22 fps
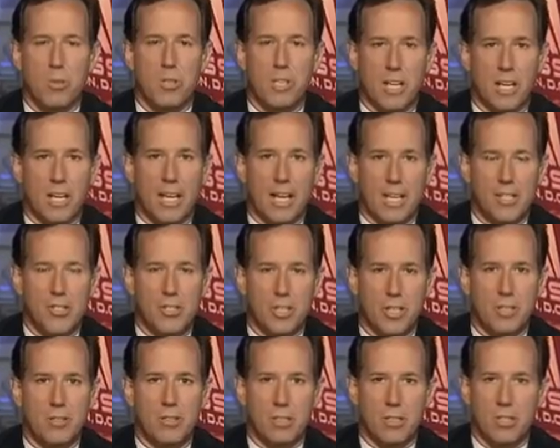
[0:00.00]
the
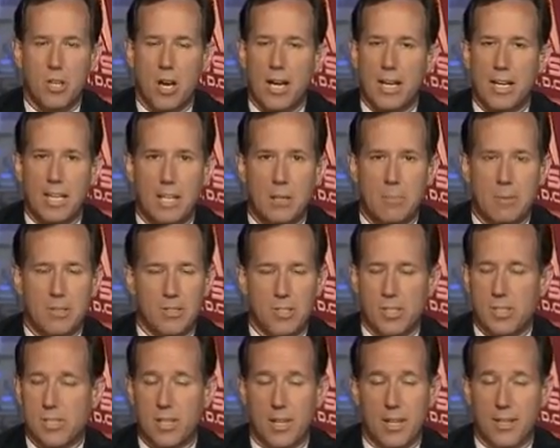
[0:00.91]
election, talking about
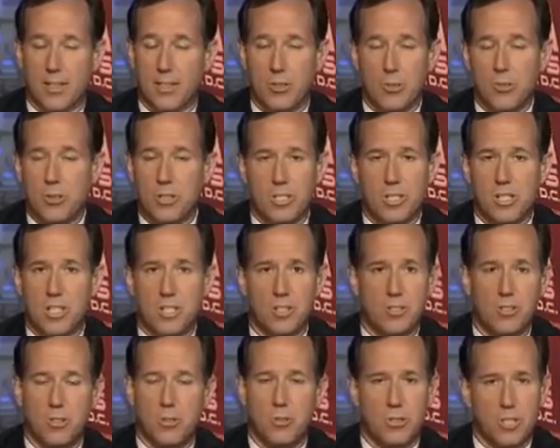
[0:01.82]
just like unions
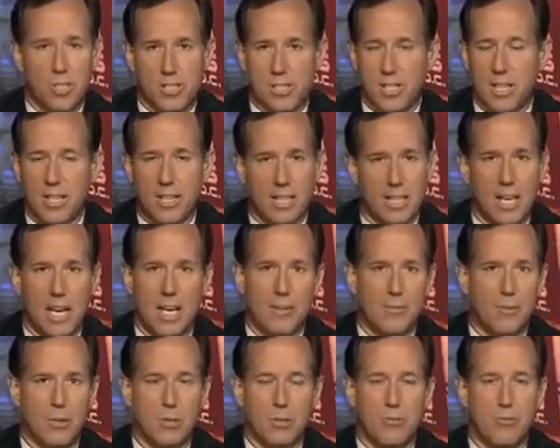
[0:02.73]
can do, just like a lot
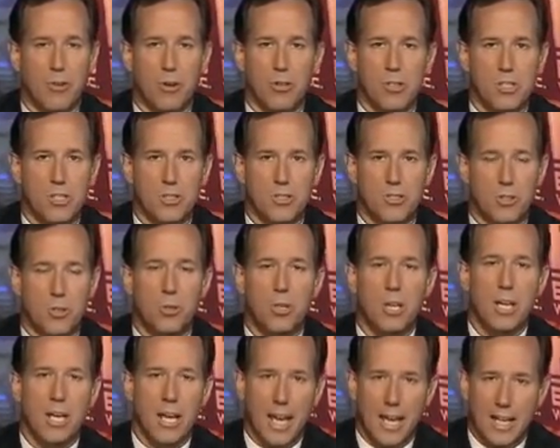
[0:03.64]
of other folks can do,
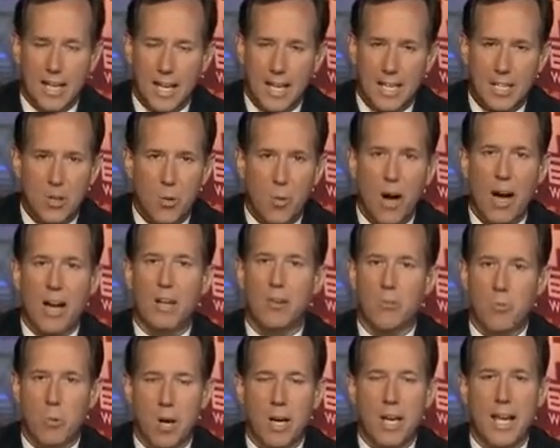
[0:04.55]
and go out
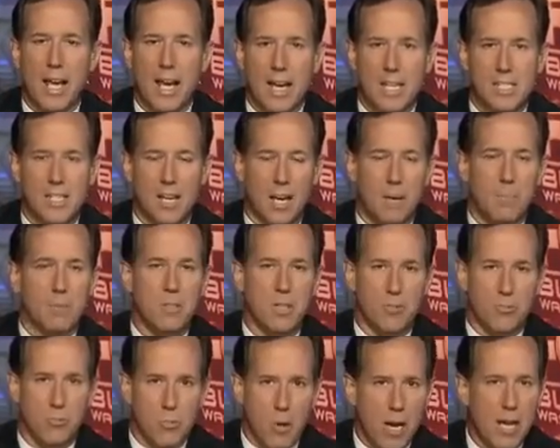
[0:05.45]
and run ads
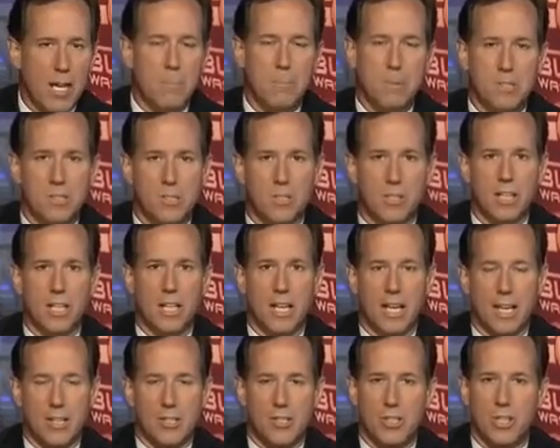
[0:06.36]
right up until the
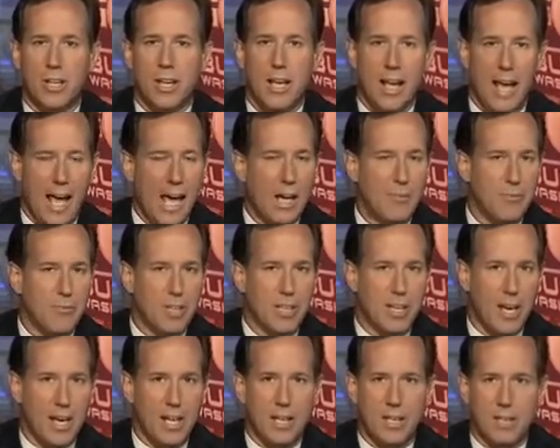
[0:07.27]
election,
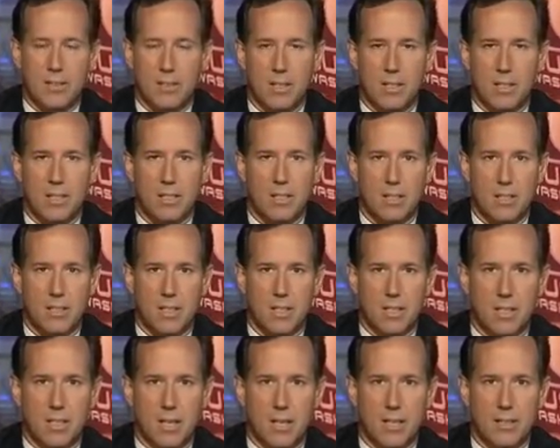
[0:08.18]
advocating
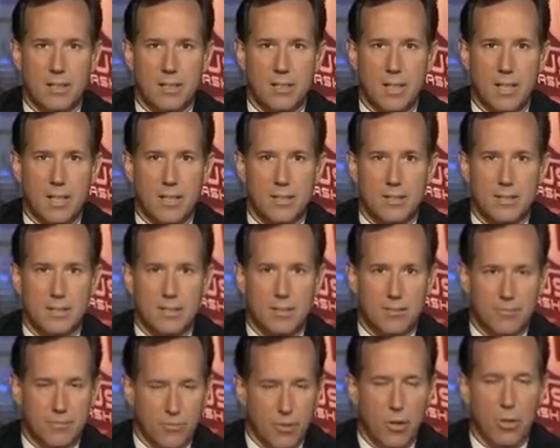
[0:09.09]

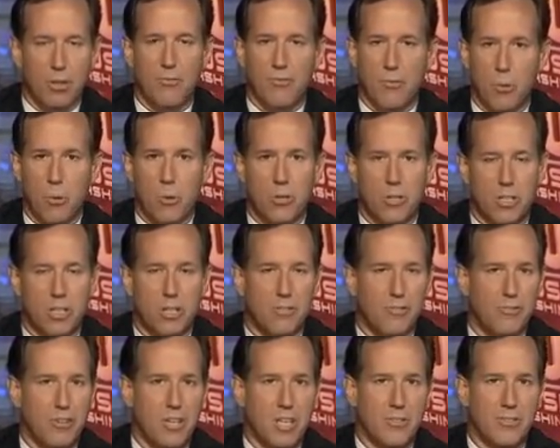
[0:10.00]
the voting for the
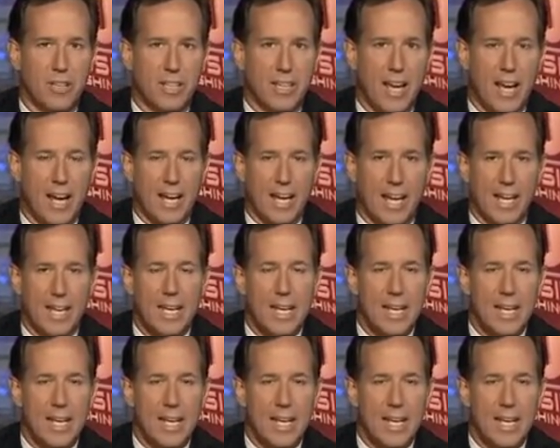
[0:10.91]
defeat of a candidate.